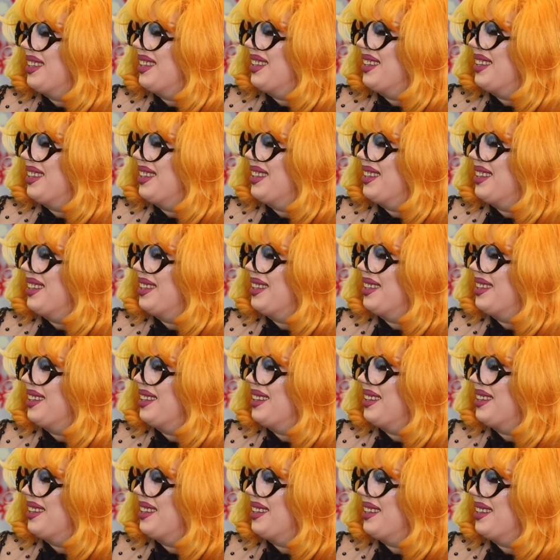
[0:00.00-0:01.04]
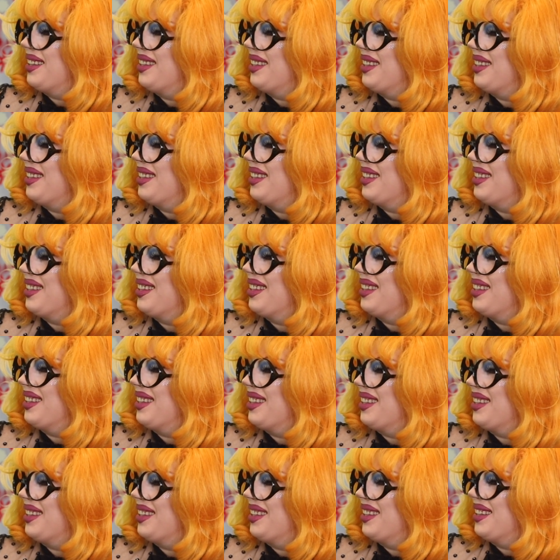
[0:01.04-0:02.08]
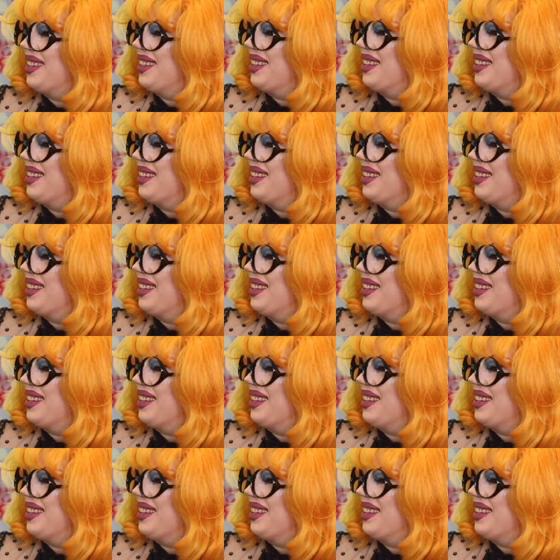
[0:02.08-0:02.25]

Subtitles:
(silent)